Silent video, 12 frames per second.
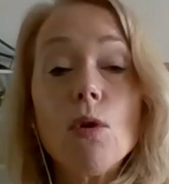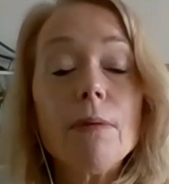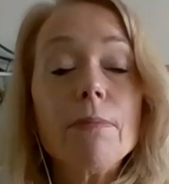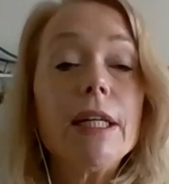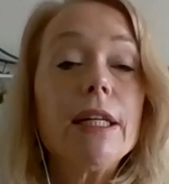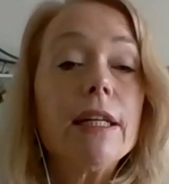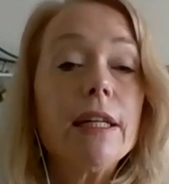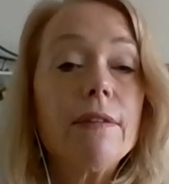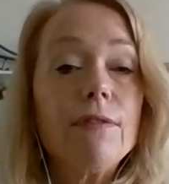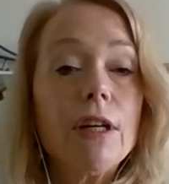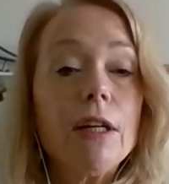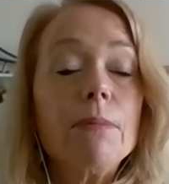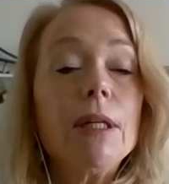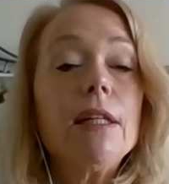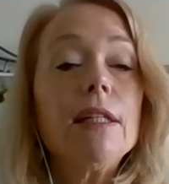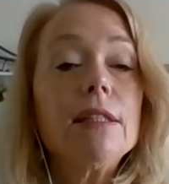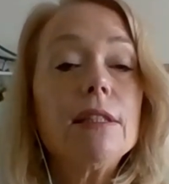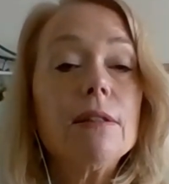warming and
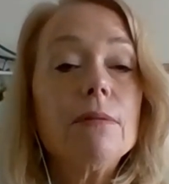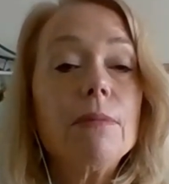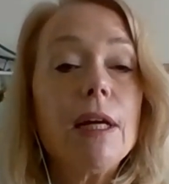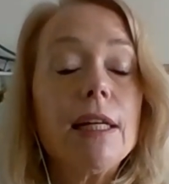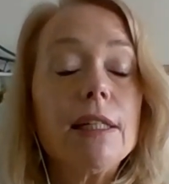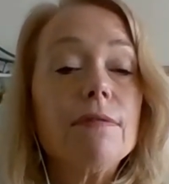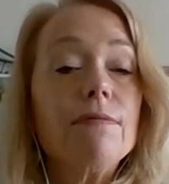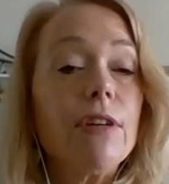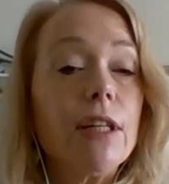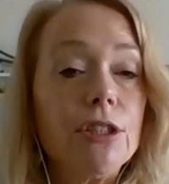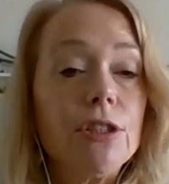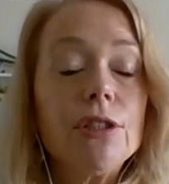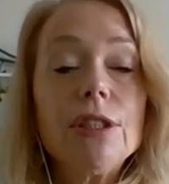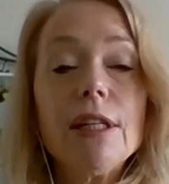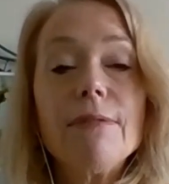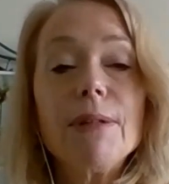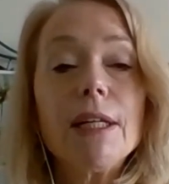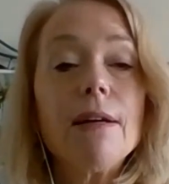environmentalism as investors
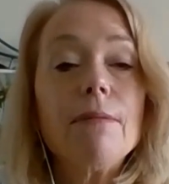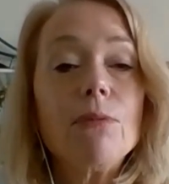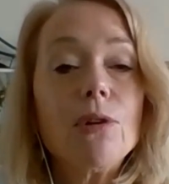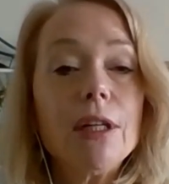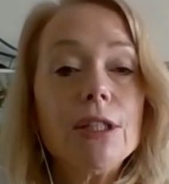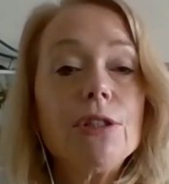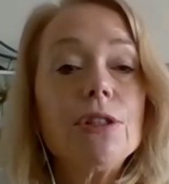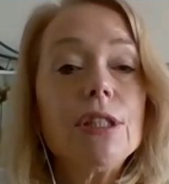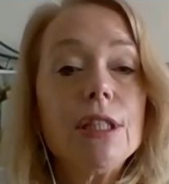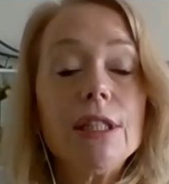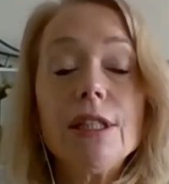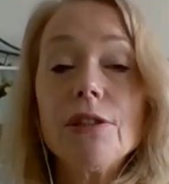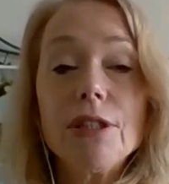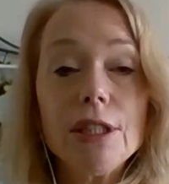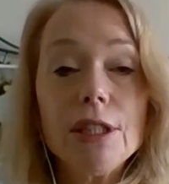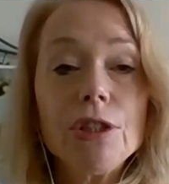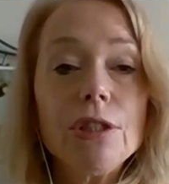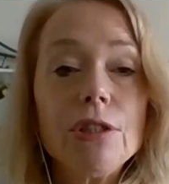have become more interested in those
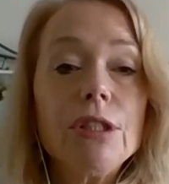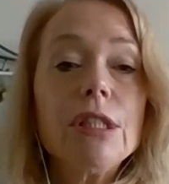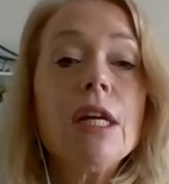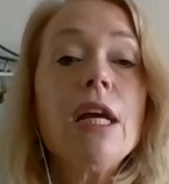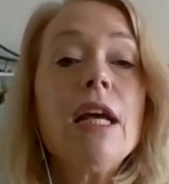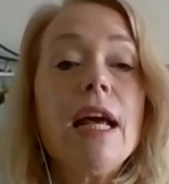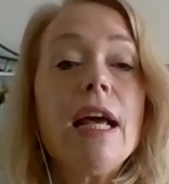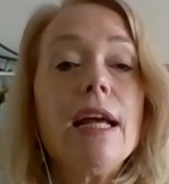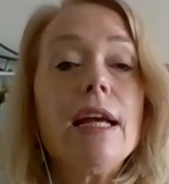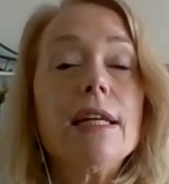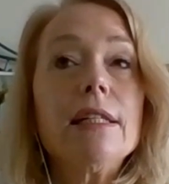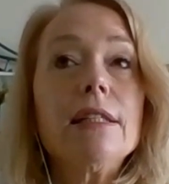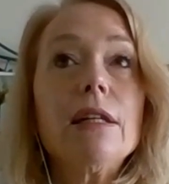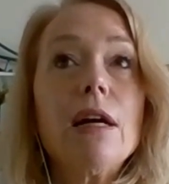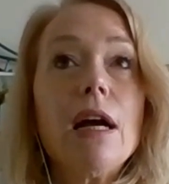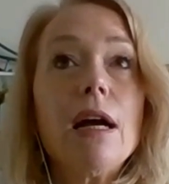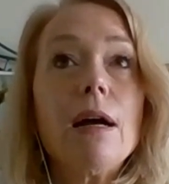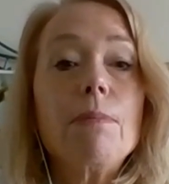issues and
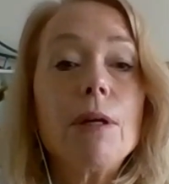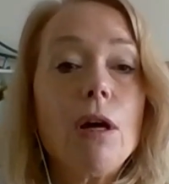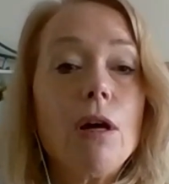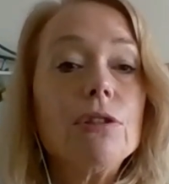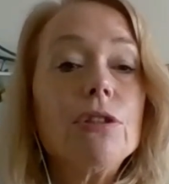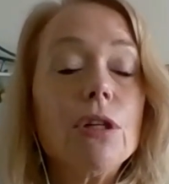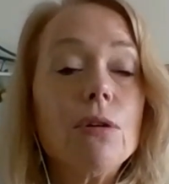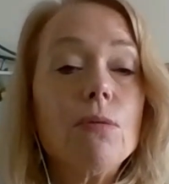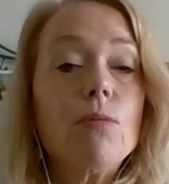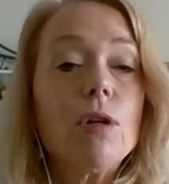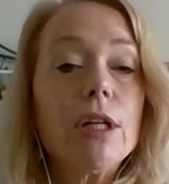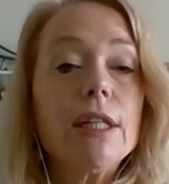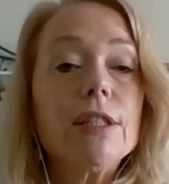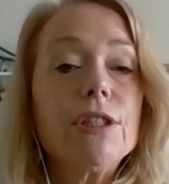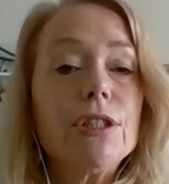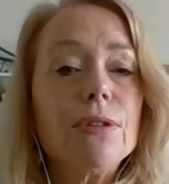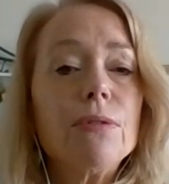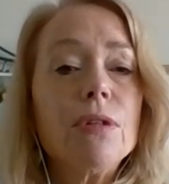uh, but also working
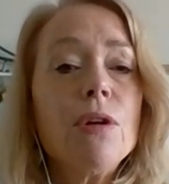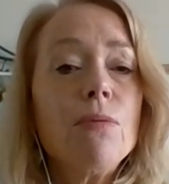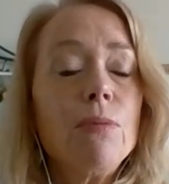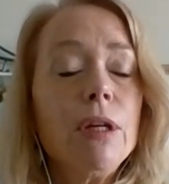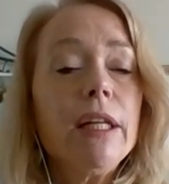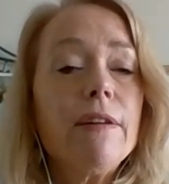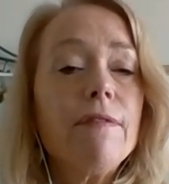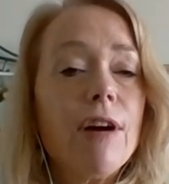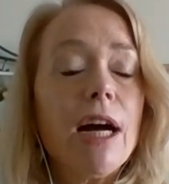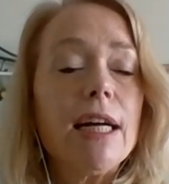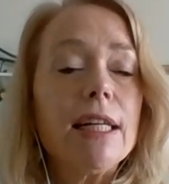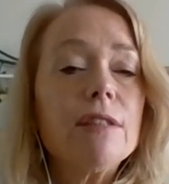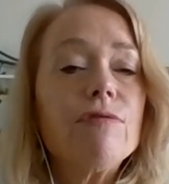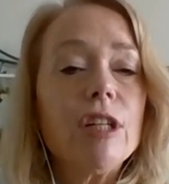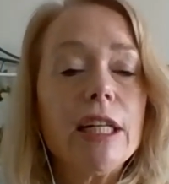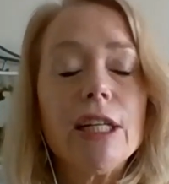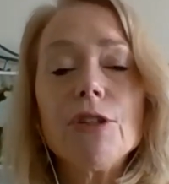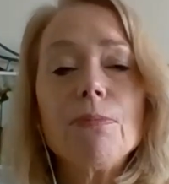to really advise
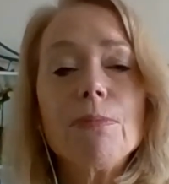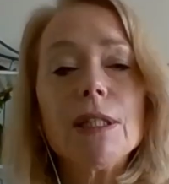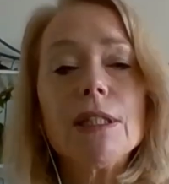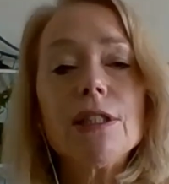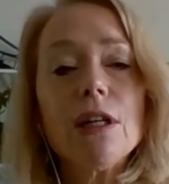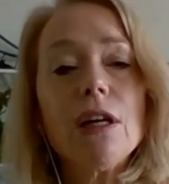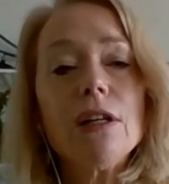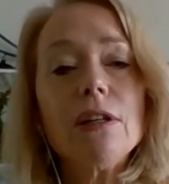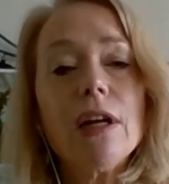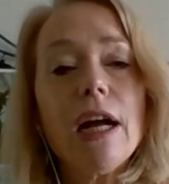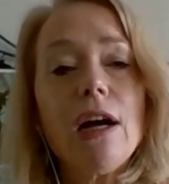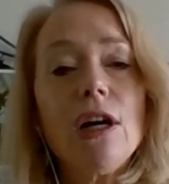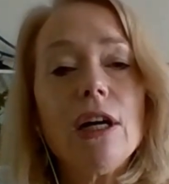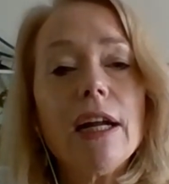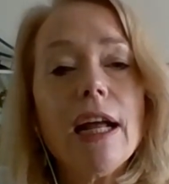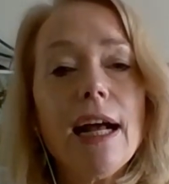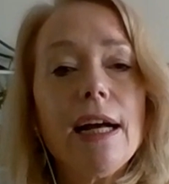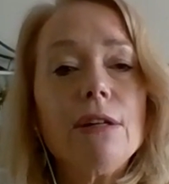philanthropists on on
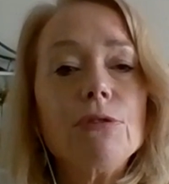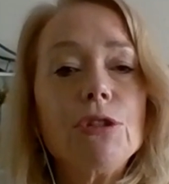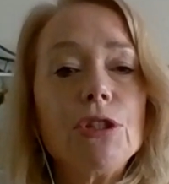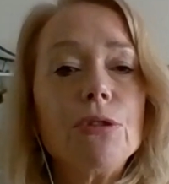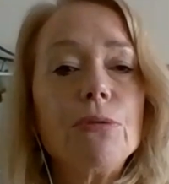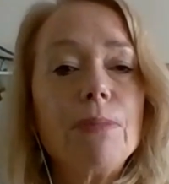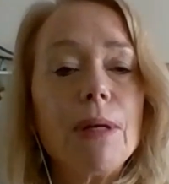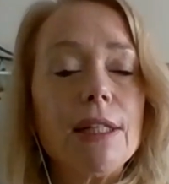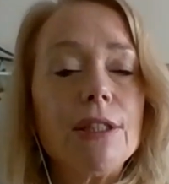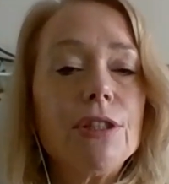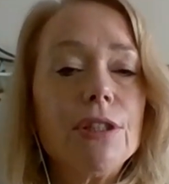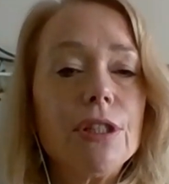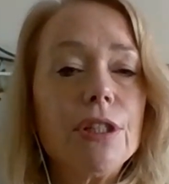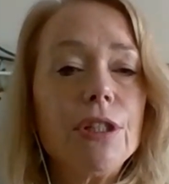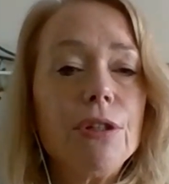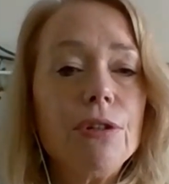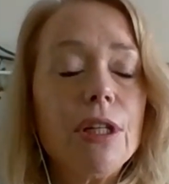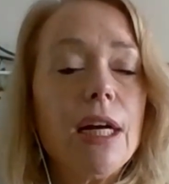how to best
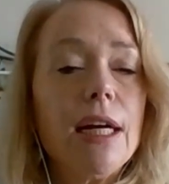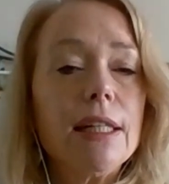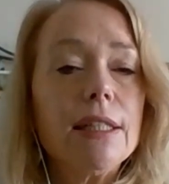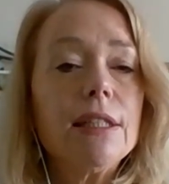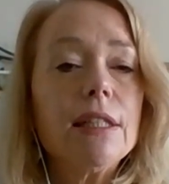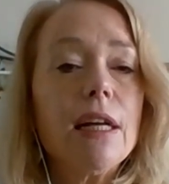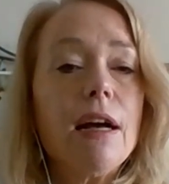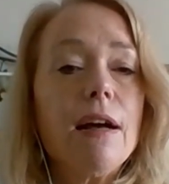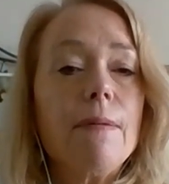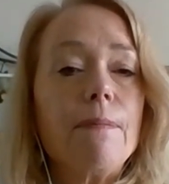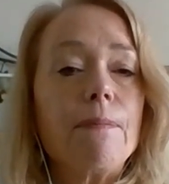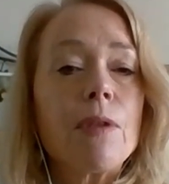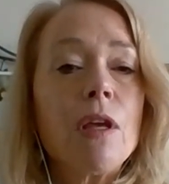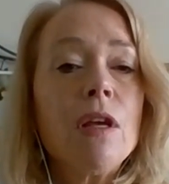utilize um,